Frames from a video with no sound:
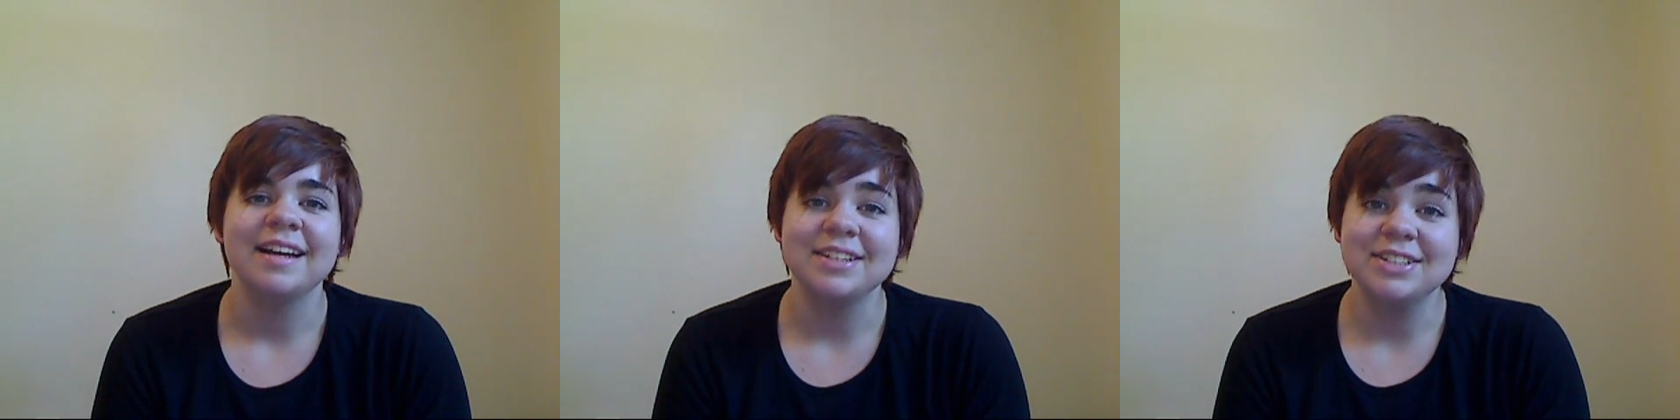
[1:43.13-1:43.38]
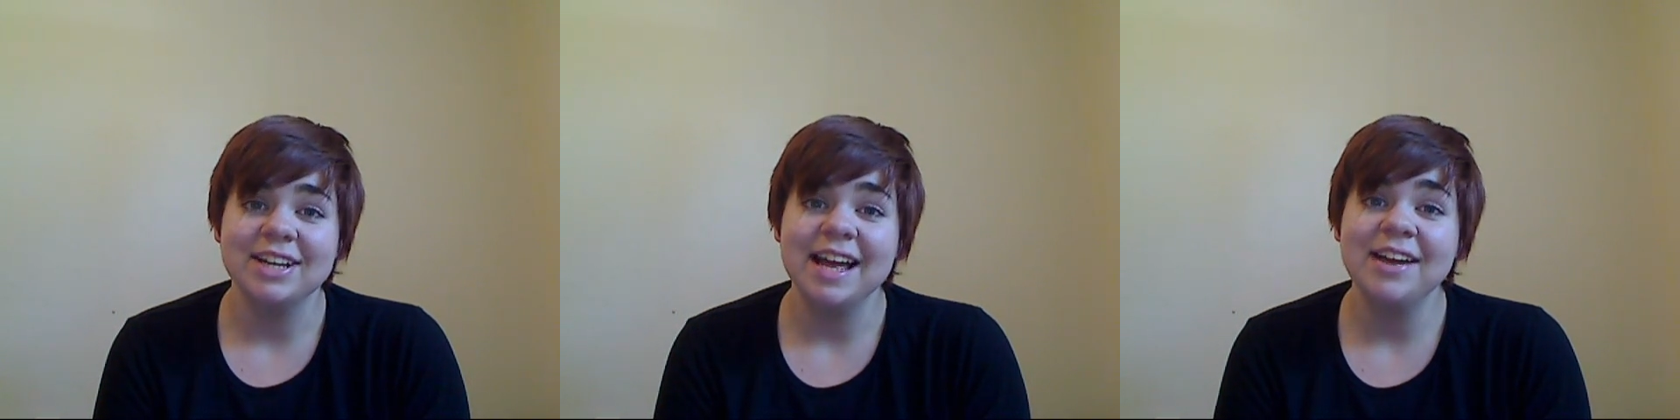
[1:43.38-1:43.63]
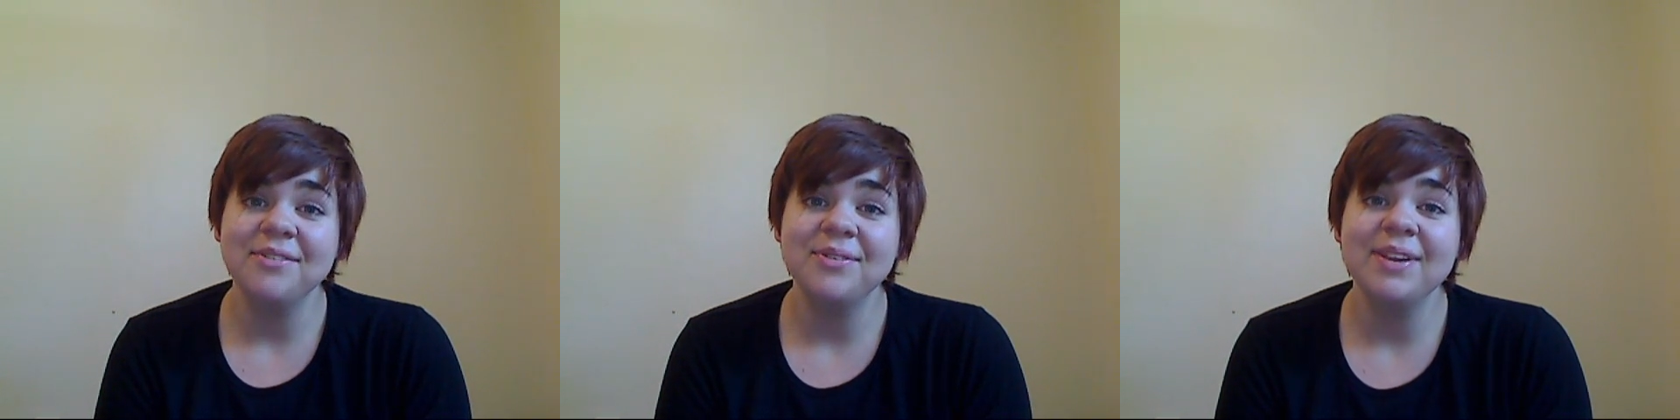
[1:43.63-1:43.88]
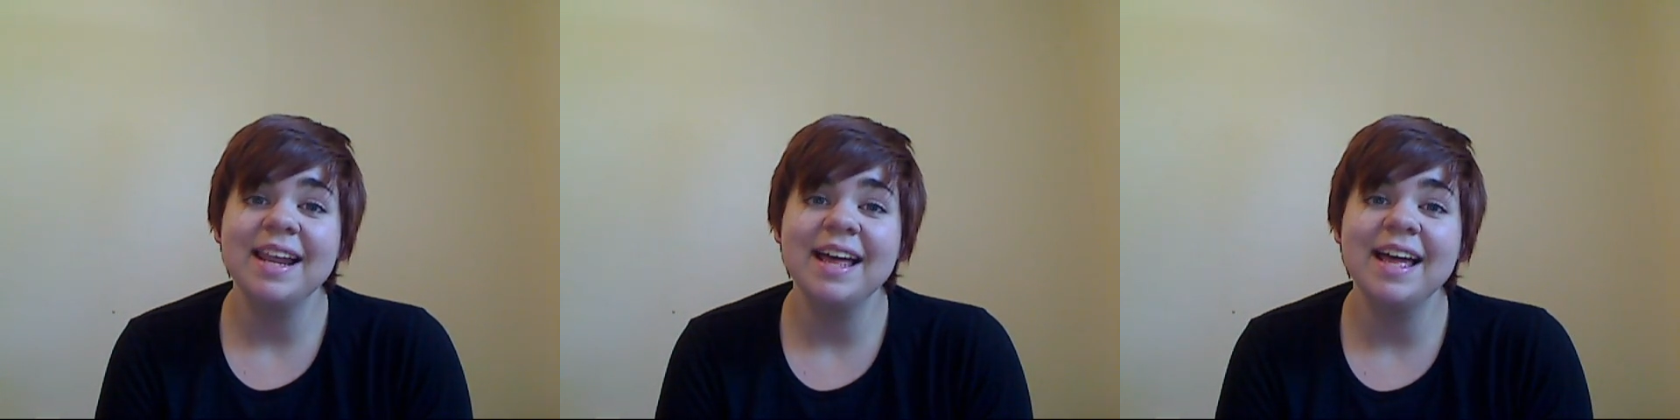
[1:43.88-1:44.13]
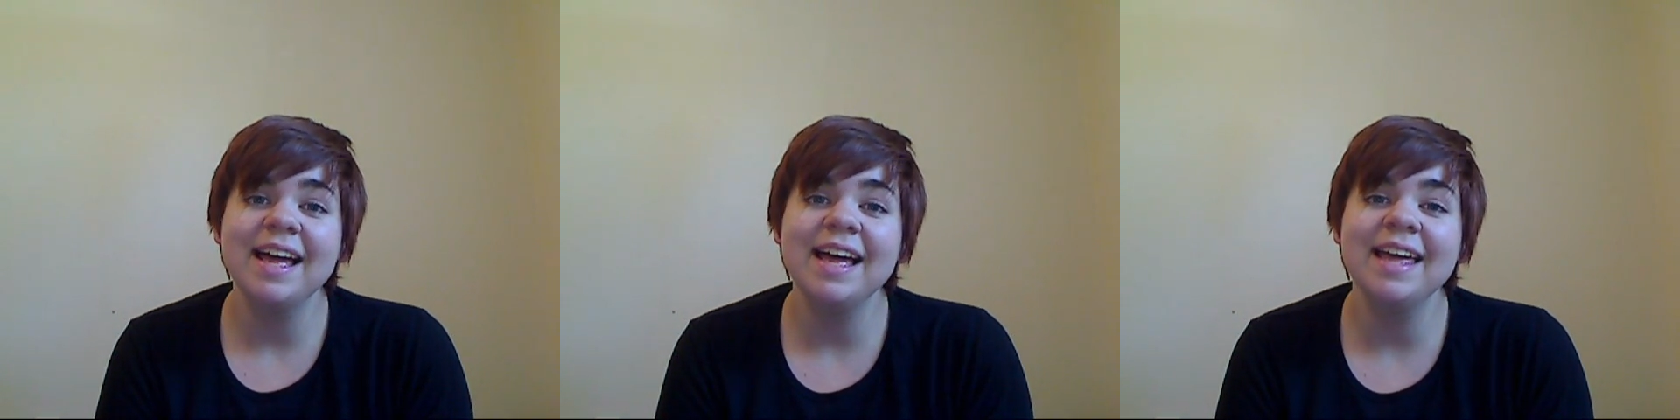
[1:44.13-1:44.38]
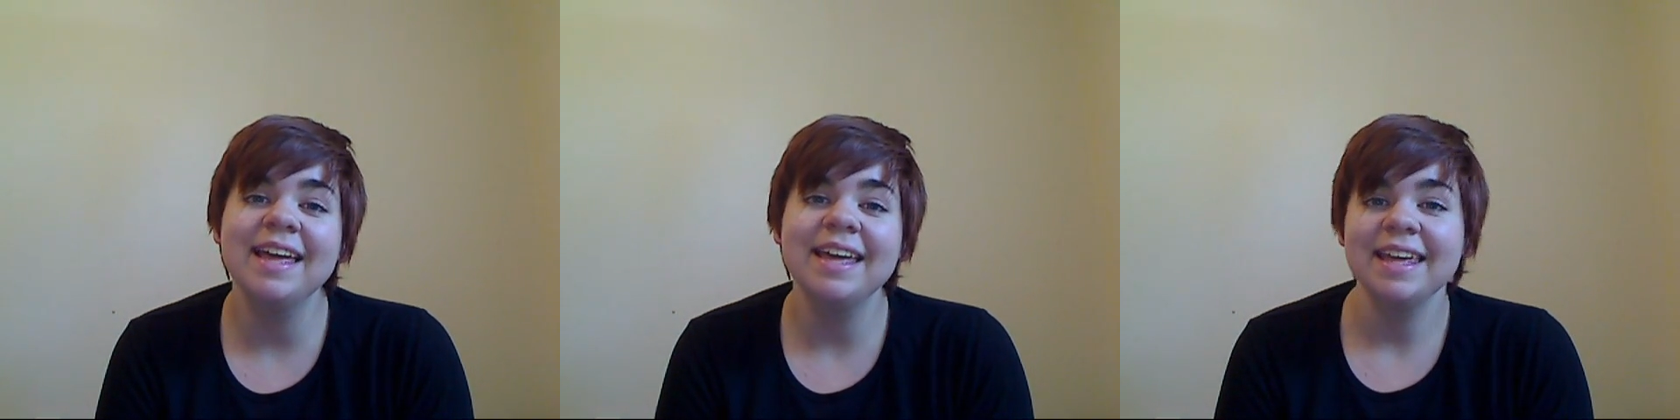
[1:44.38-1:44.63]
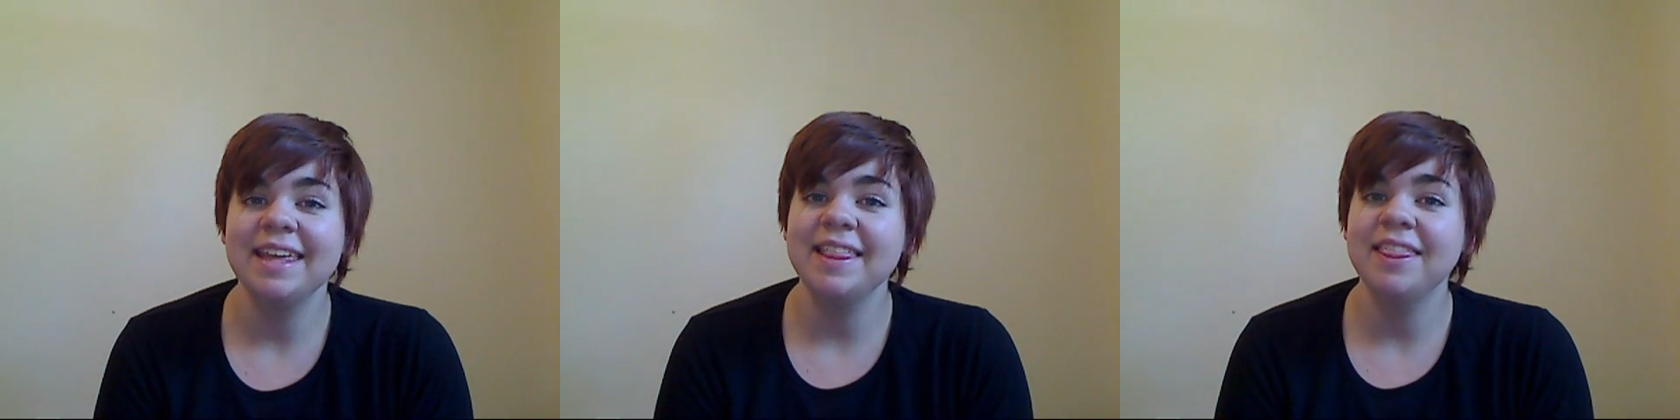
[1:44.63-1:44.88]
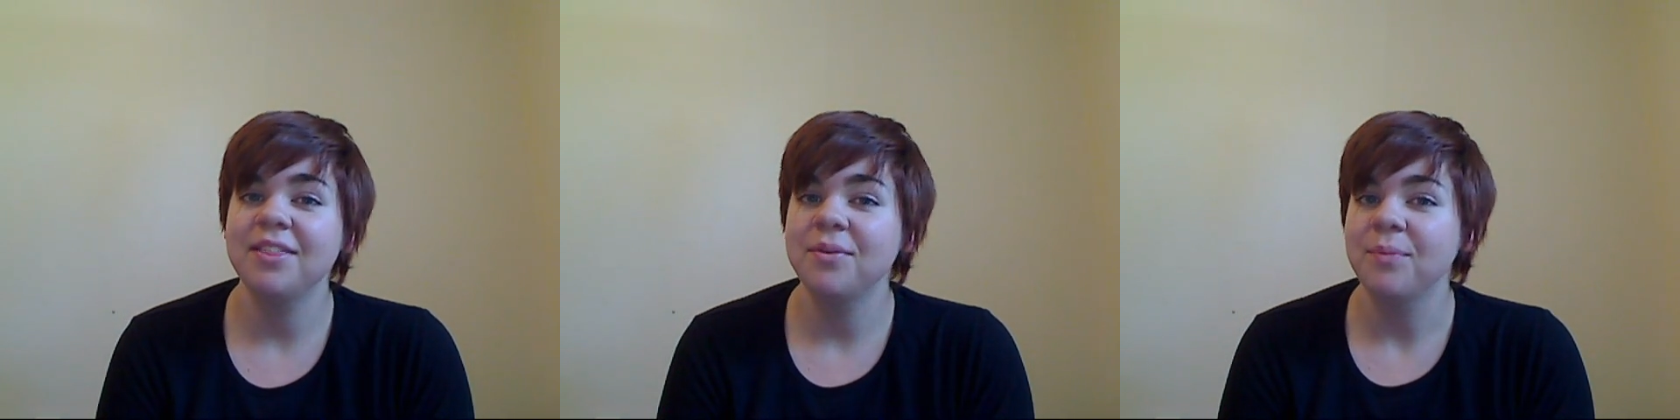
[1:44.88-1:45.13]
Atchafalaya
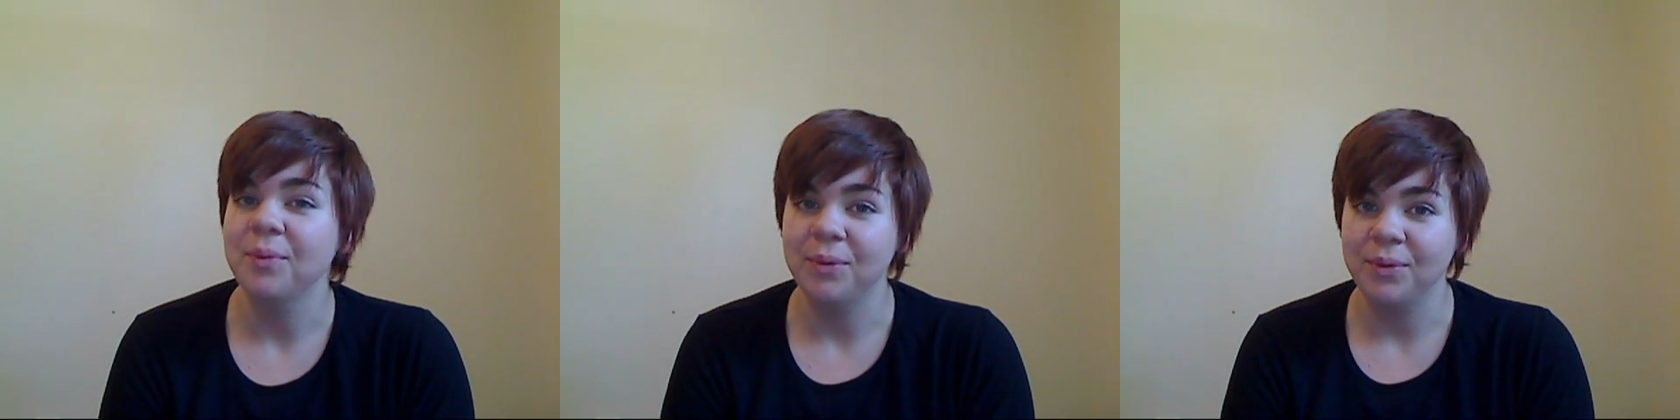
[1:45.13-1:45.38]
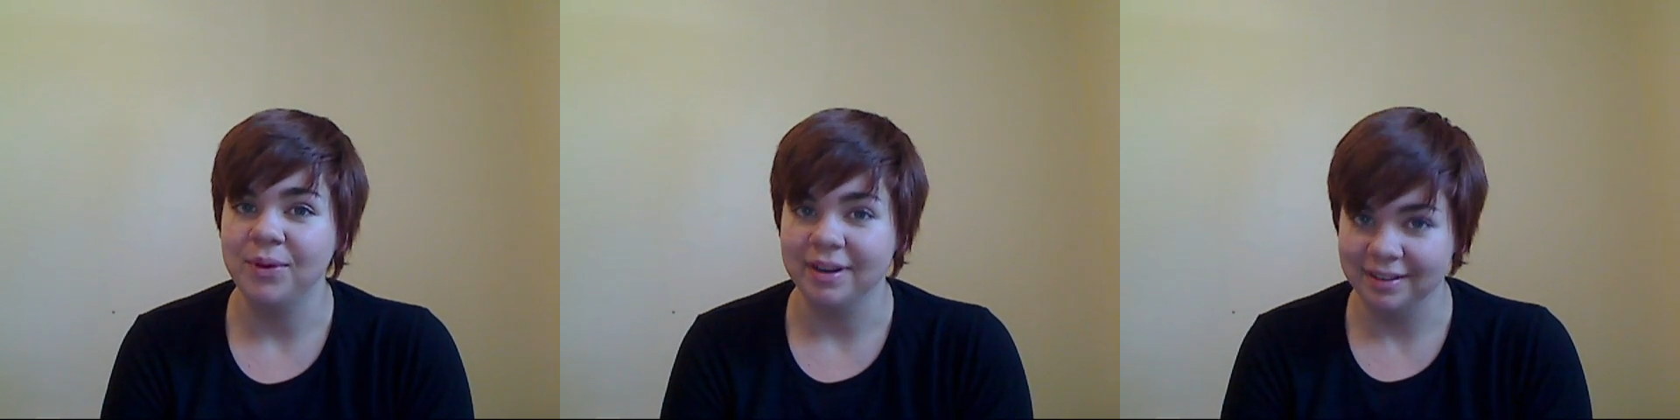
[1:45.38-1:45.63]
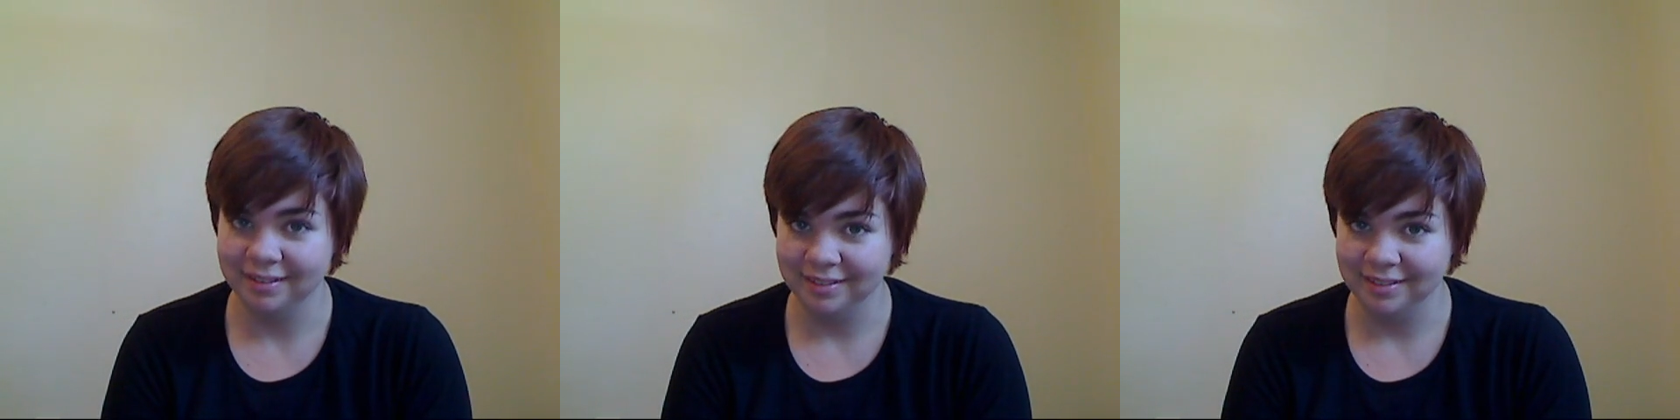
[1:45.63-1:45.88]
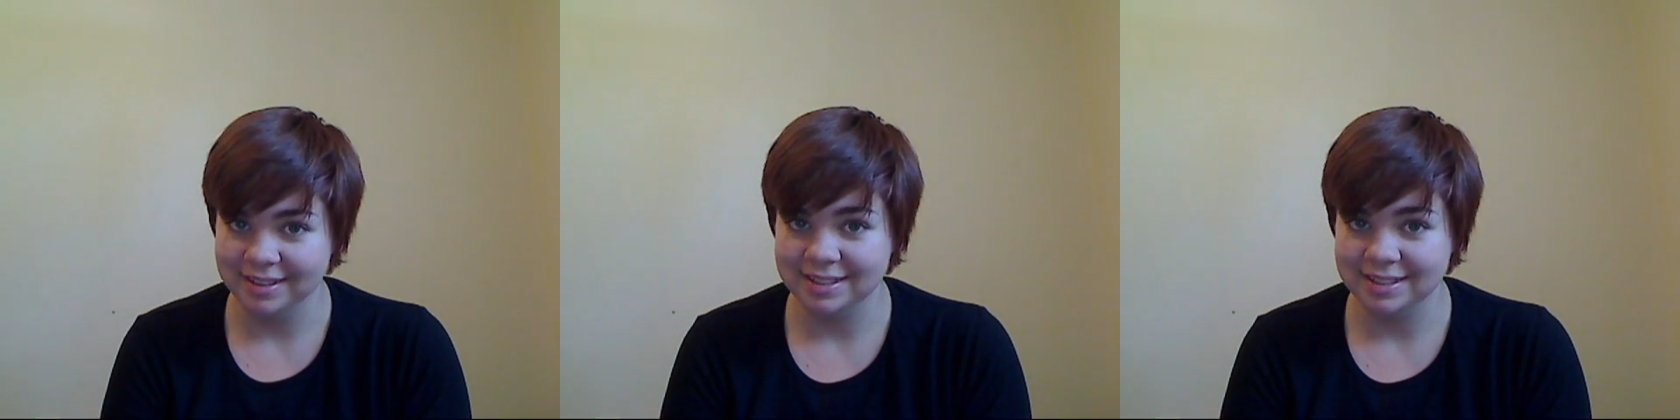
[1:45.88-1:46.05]
in the morning,